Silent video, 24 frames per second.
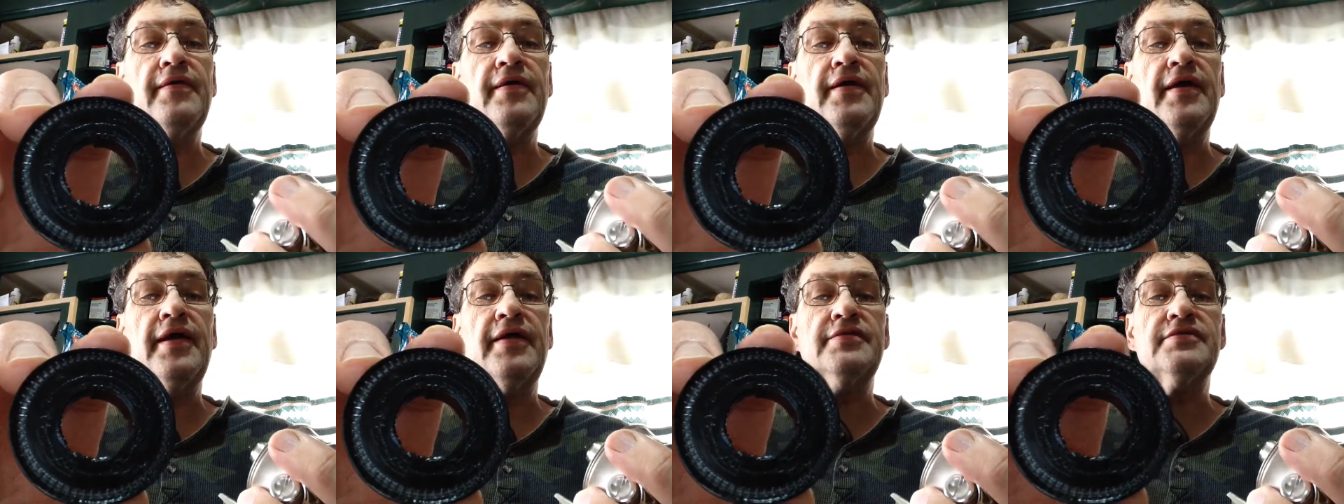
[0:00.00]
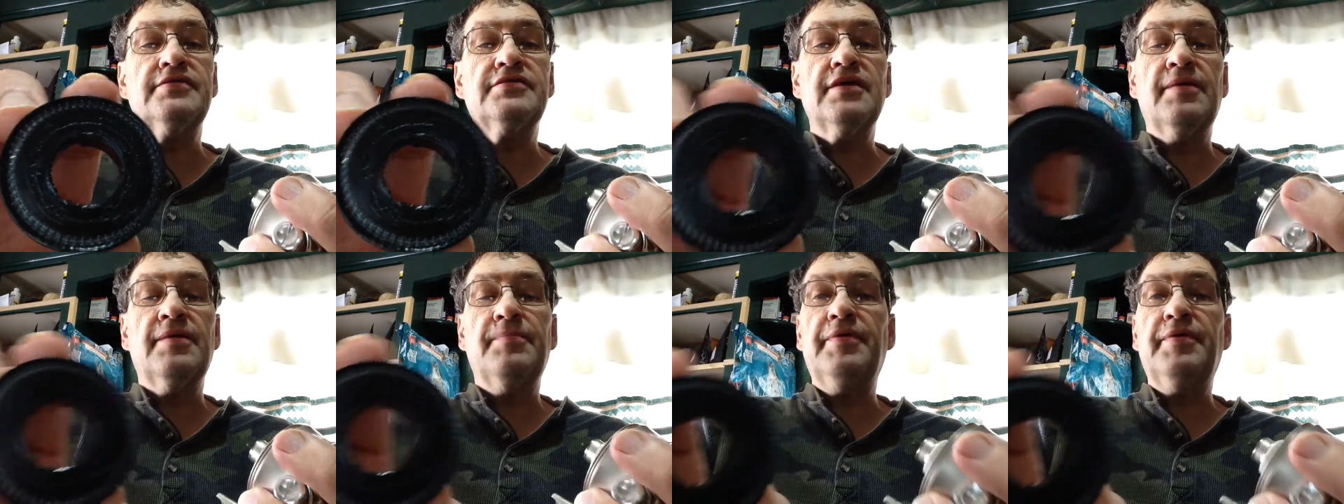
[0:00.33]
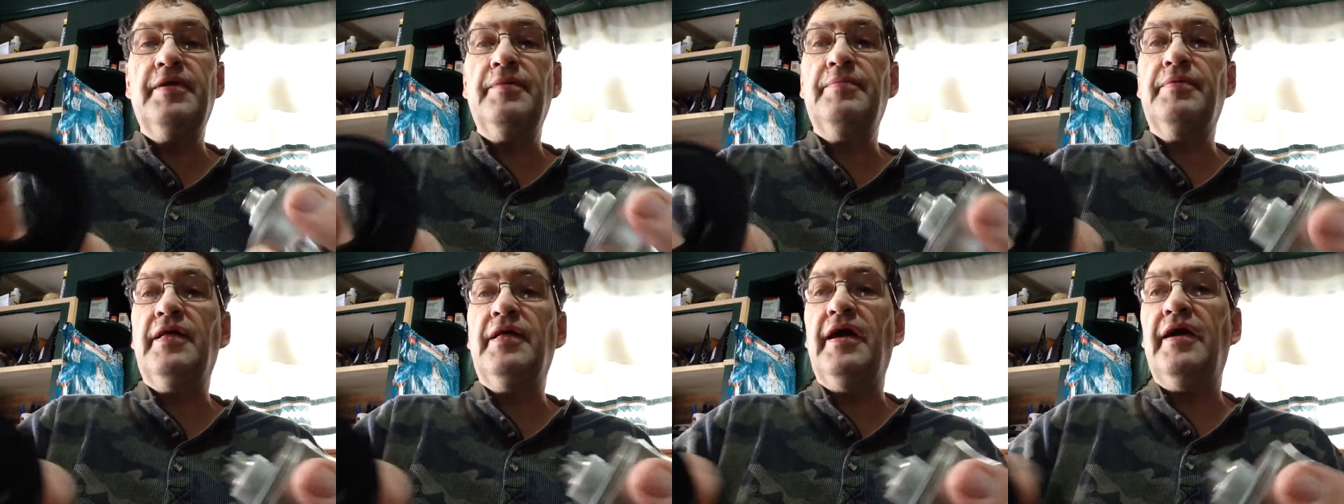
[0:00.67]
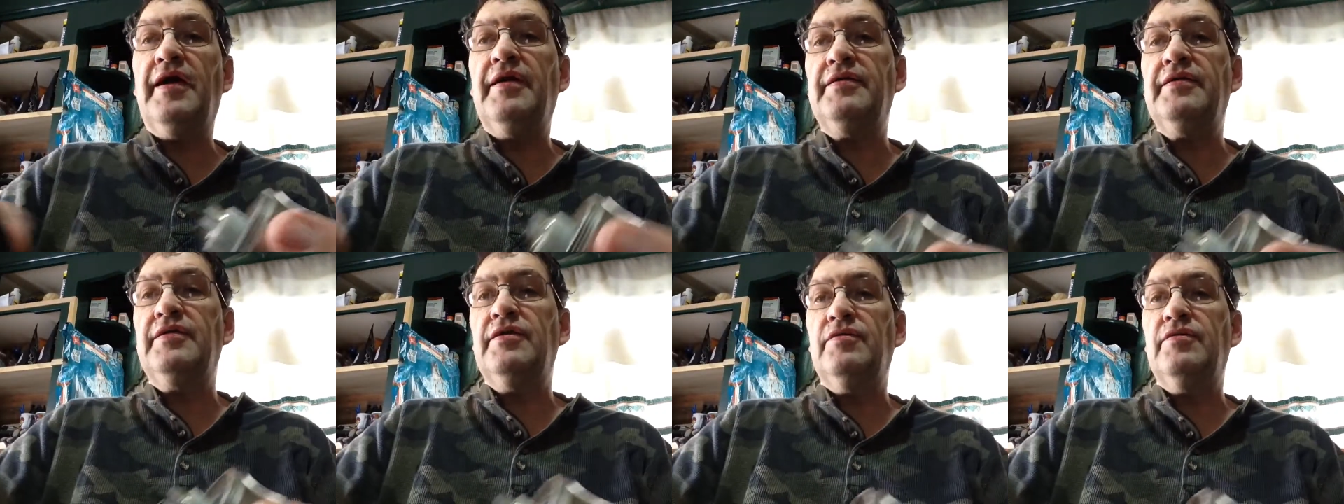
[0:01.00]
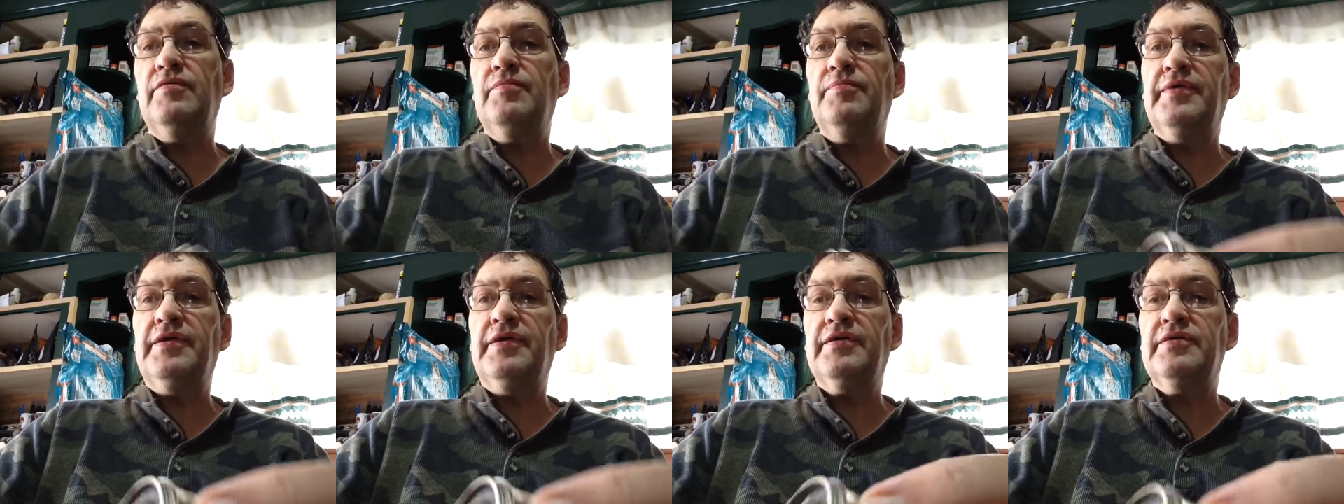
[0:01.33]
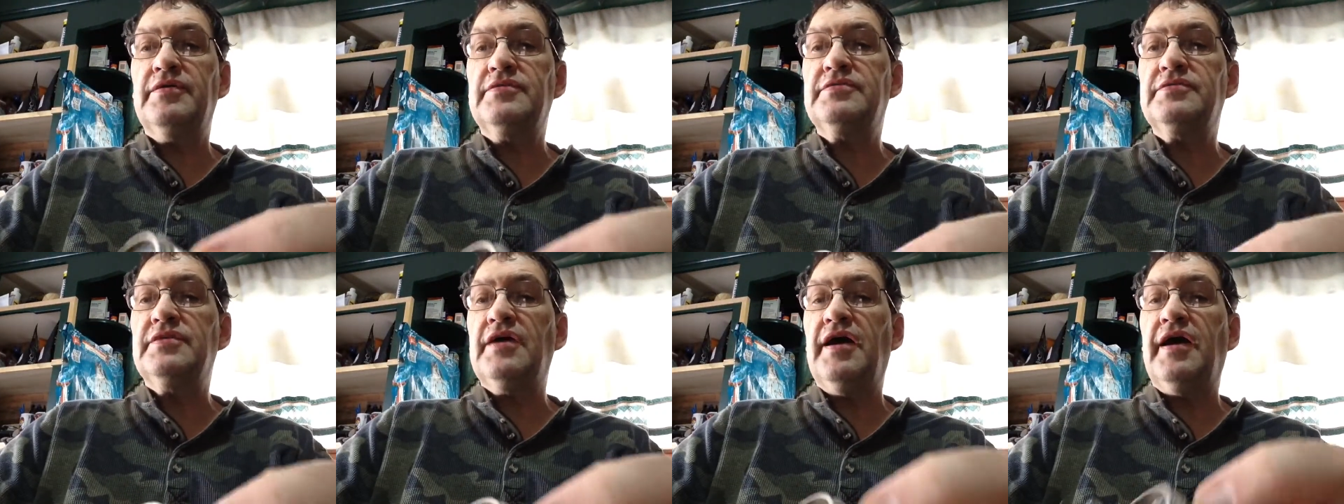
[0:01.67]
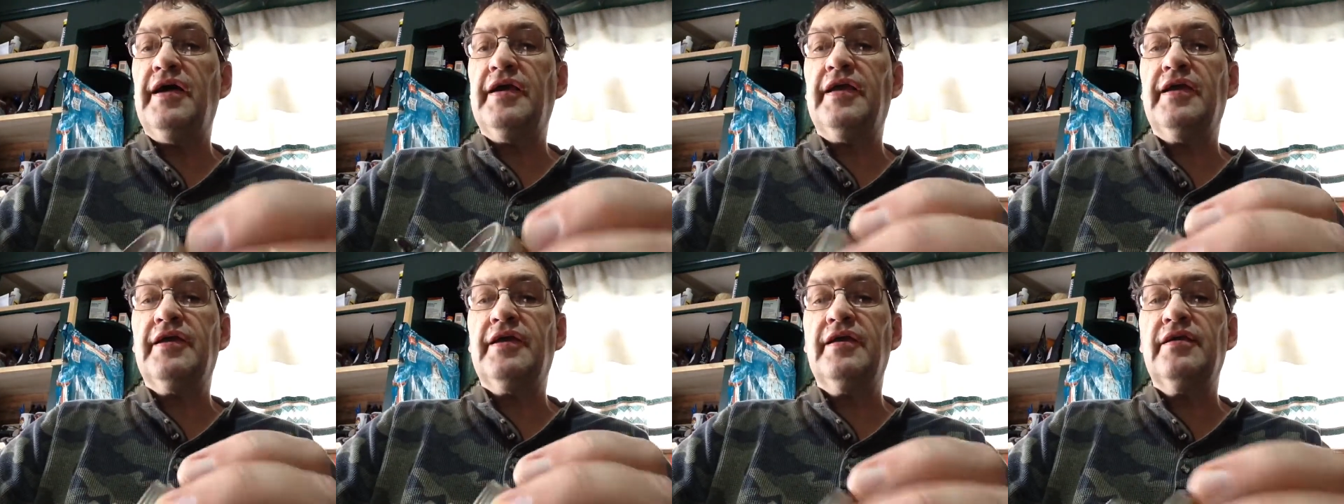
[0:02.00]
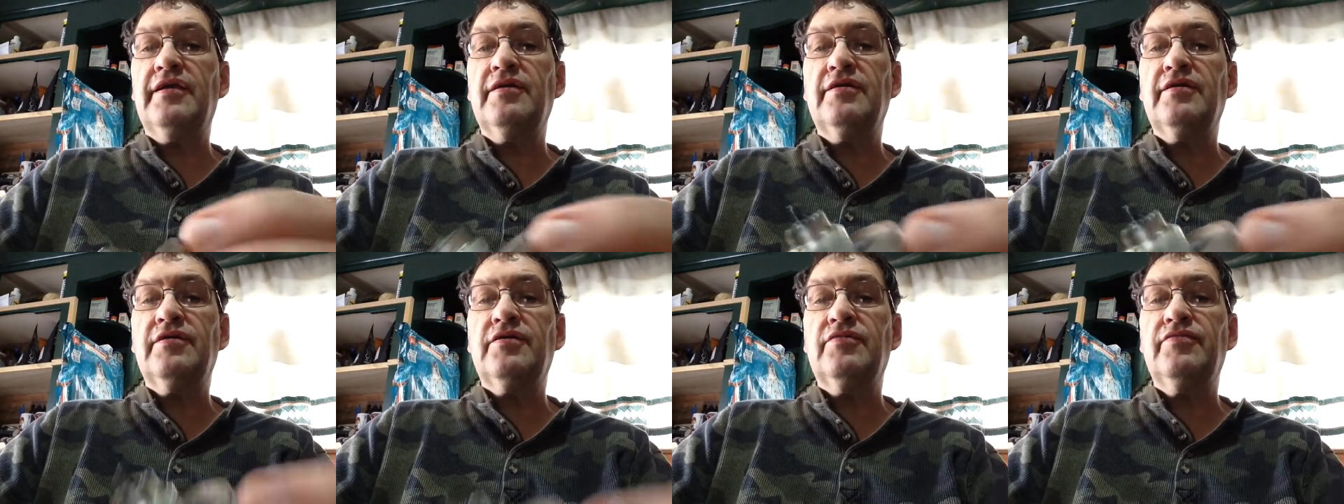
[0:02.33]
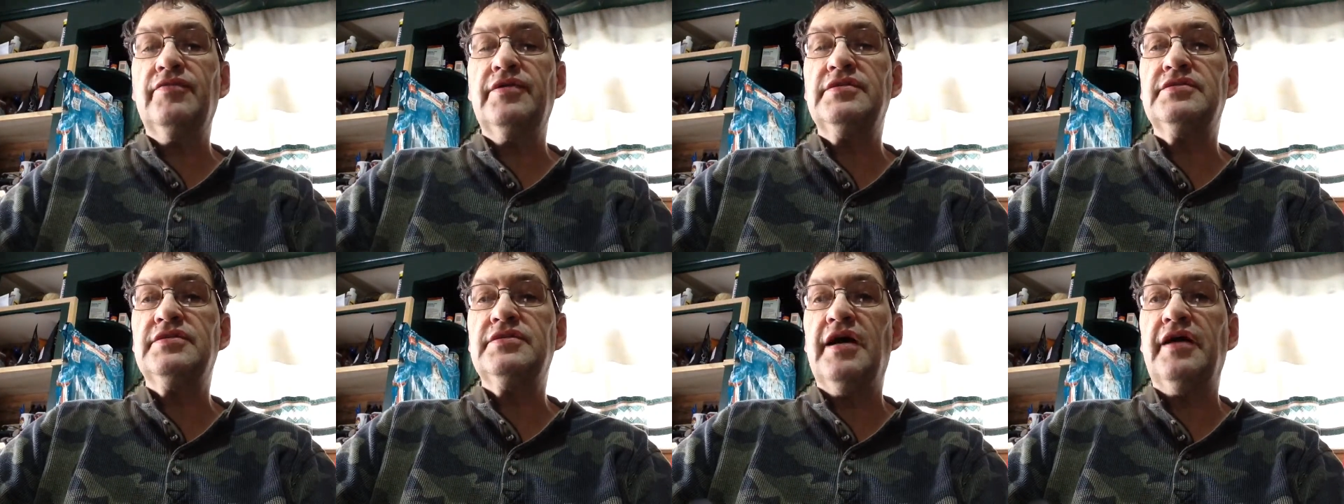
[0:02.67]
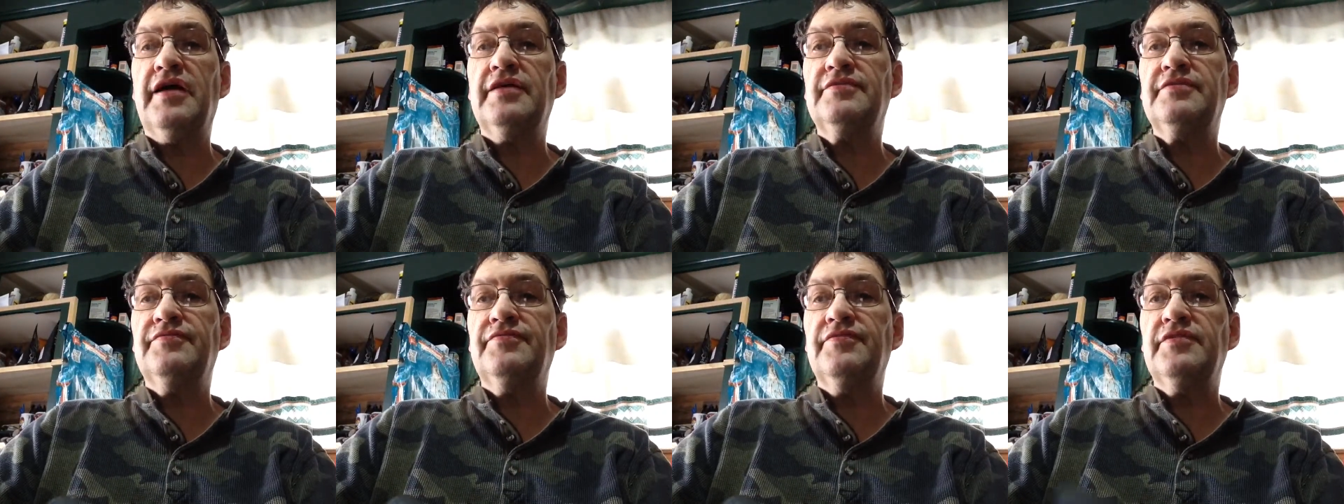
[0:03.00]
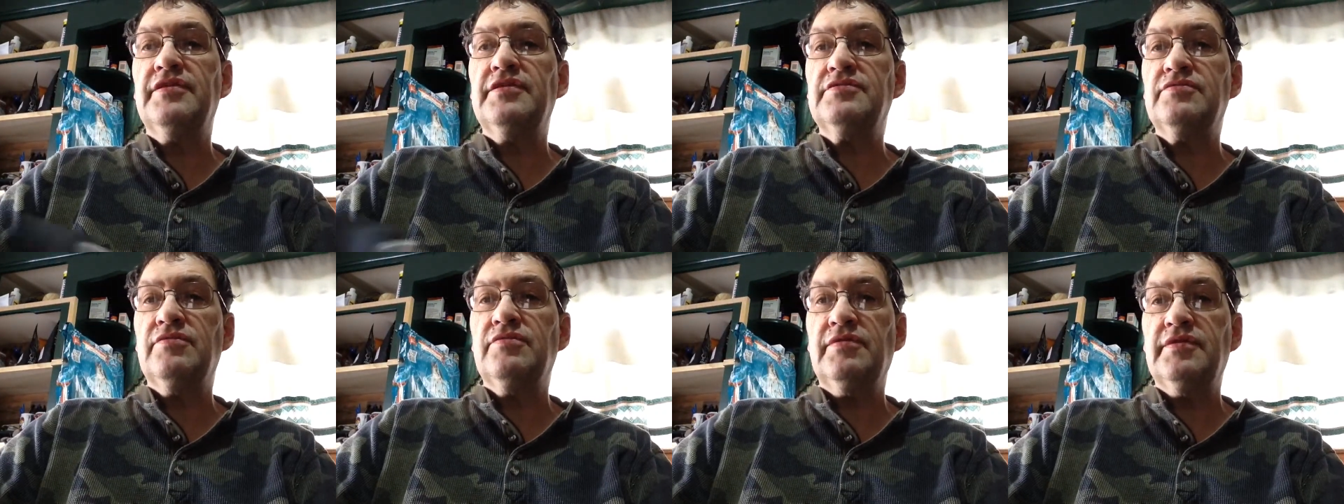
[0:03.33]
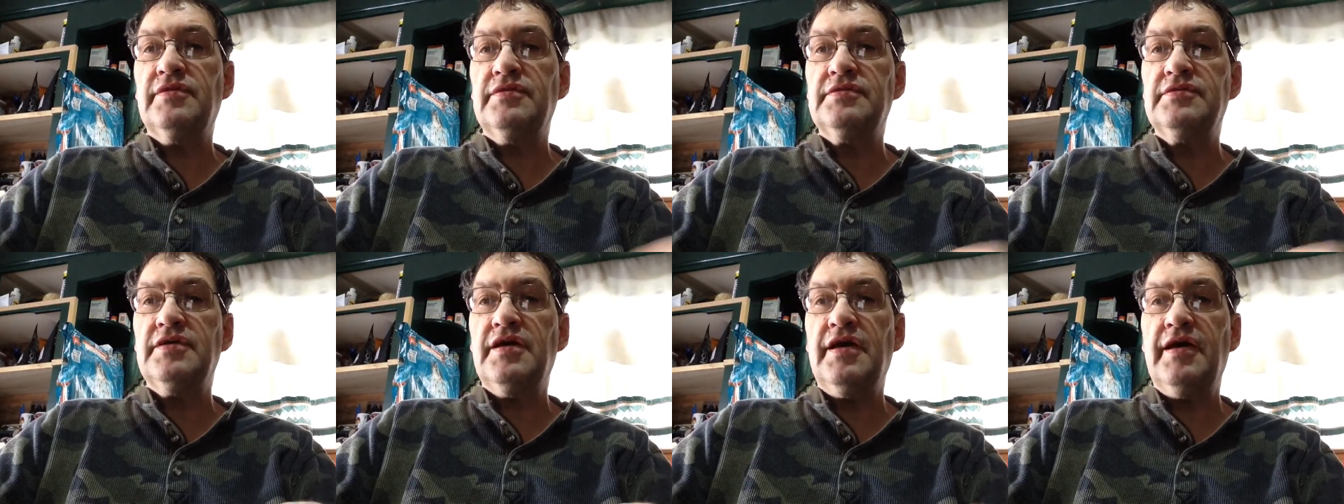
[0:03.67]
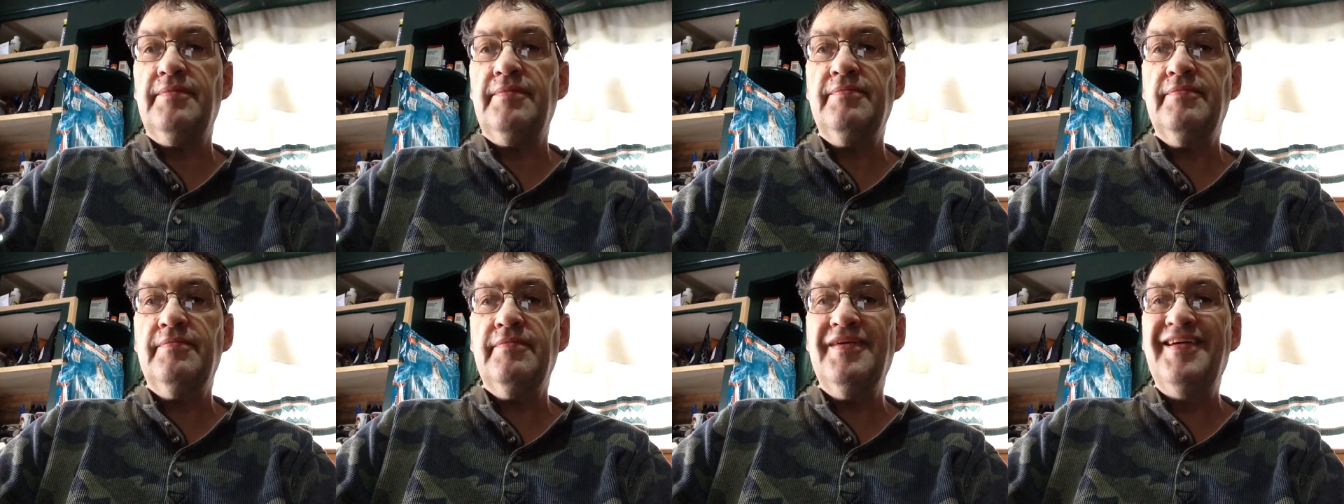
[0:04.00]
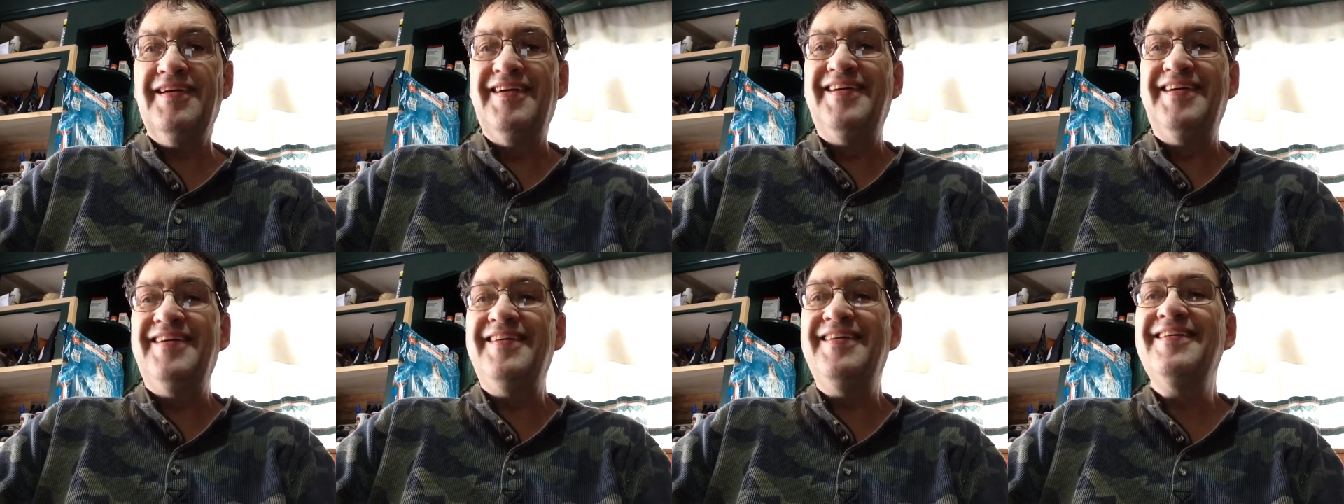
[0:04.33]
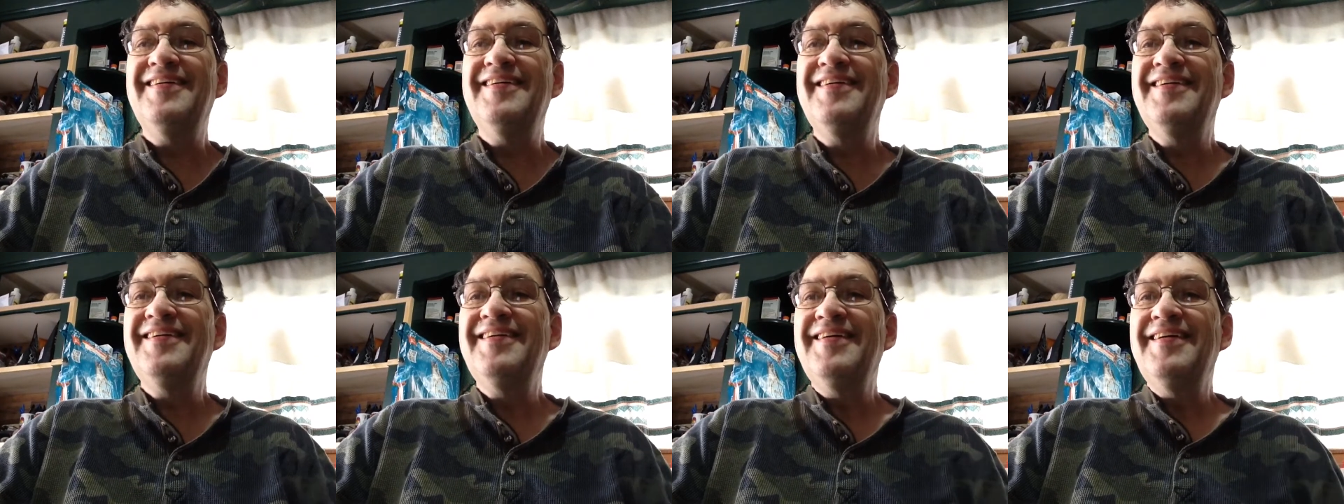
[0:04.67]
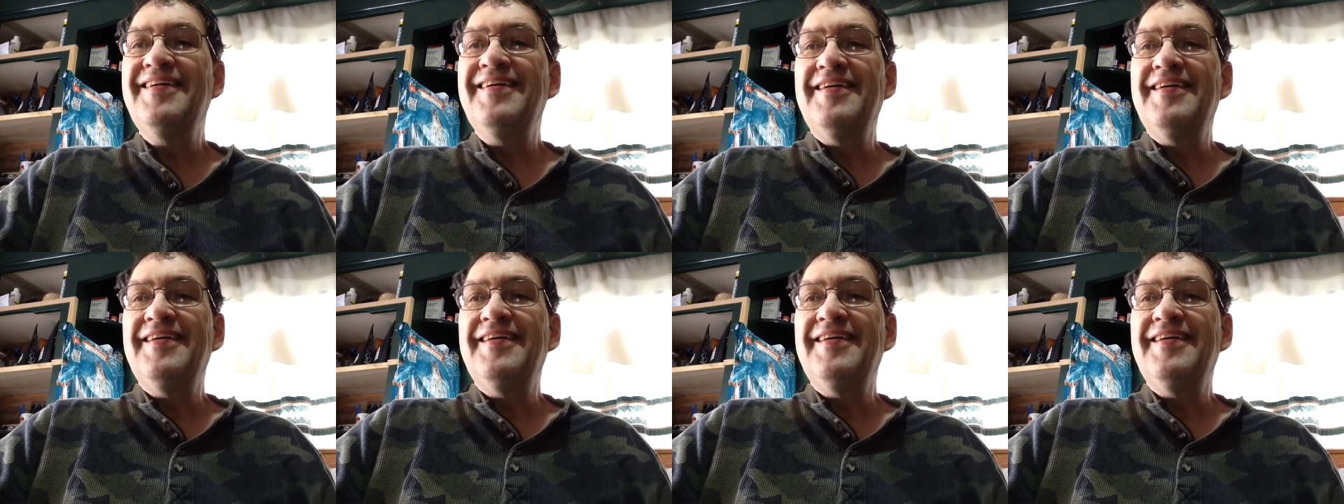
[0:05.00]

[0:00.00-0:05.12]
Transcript: and some people I know, because I get criticized for this all the time,